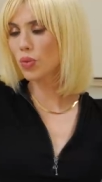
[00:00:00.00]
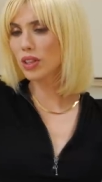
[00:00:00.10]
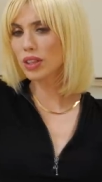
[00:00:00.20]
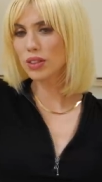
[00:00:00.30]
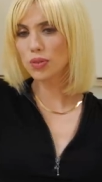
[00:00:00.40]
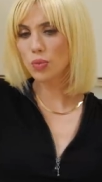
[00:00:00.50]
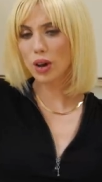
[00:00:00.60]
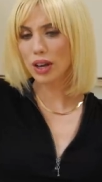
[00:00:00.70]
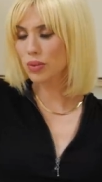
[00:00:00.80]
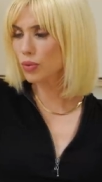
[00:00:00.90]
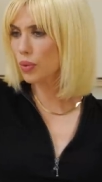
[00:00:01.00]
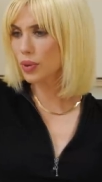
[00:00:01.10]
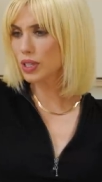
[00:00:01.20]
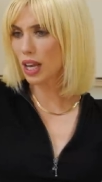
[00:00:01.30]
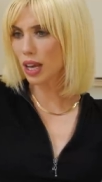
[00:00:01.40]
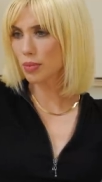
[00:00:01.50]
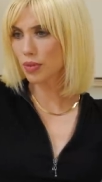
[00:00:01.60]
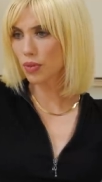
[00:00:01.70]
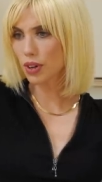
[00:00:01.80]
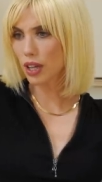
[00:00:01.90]
what what were we saying
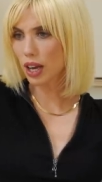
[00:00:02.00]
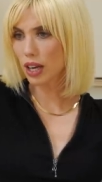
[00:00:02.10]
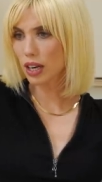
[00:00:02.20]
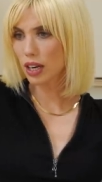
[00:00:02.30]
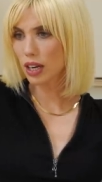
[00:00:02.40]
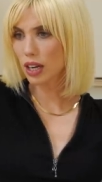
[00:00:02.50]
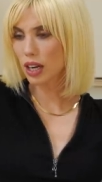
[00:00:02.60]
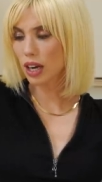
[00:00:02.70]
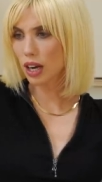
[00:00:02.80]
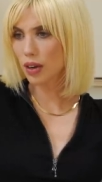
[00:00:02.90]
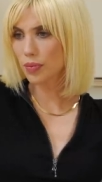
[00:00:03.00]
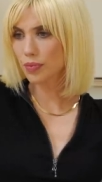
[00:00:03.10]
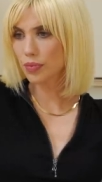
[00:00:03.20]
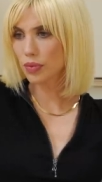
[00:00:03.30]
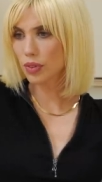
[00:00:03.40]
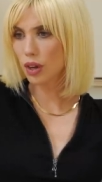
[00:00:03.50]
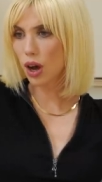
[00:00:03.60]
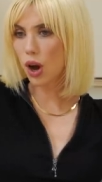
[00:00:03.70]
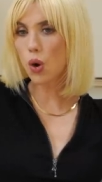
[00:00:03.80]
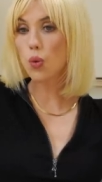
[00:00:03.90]
before that? Um, mm-hmm.
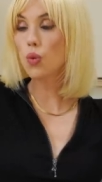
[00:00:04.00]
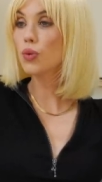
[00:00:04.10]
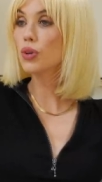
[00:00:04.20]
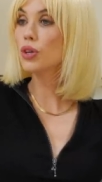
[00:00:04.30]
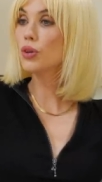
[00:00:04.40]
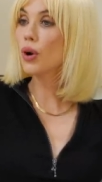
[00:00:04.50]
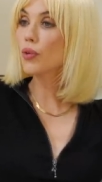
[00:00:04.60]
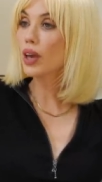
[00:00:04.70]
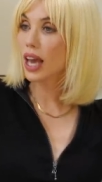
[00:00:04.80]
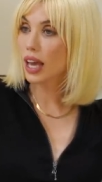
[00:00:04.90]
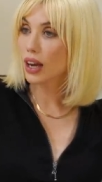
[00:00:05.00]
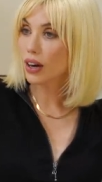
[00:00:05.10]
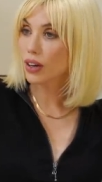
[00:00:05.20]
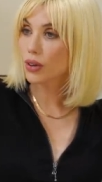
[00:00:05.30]
Oh, you don't care.